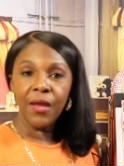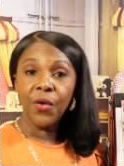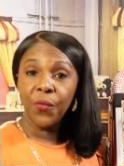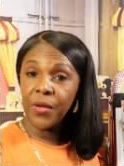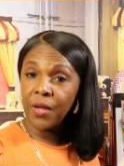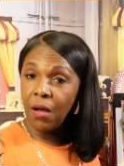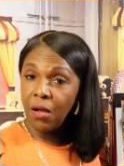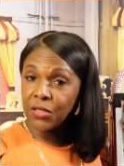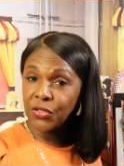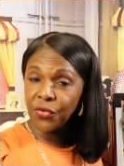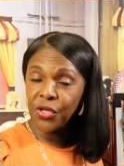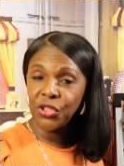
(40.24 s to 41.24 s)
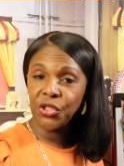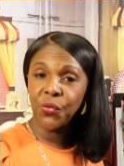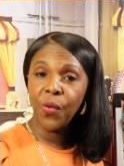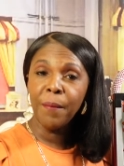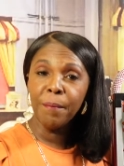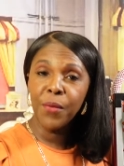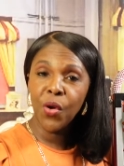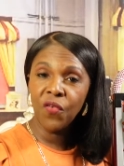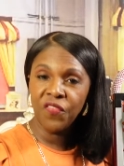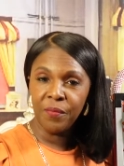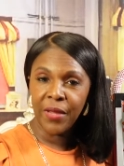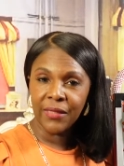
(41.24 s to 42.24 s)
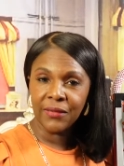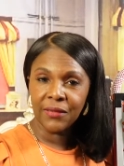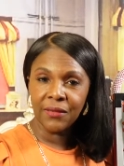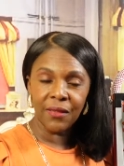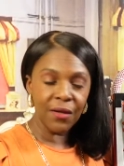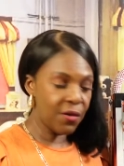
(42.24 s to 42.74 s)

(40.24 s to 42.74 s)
We are also going to do a movement